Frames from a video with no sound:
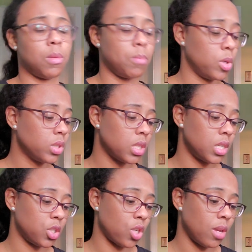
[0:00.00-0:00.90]
most of
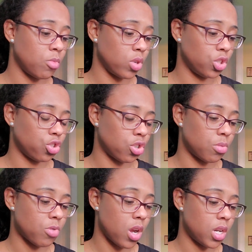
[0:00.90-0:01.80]
the Shea Moisture
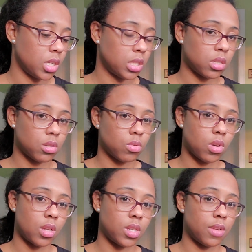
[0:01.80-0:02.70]
products
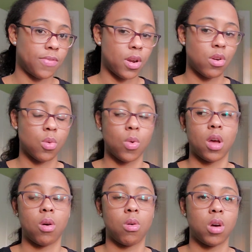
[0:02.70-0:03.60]
did very
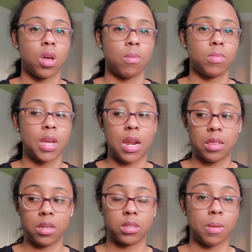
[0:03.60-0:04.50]
well that I
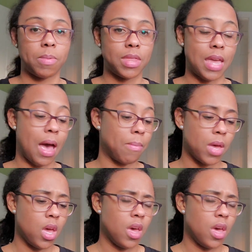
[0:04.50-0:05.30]
looked up in the app.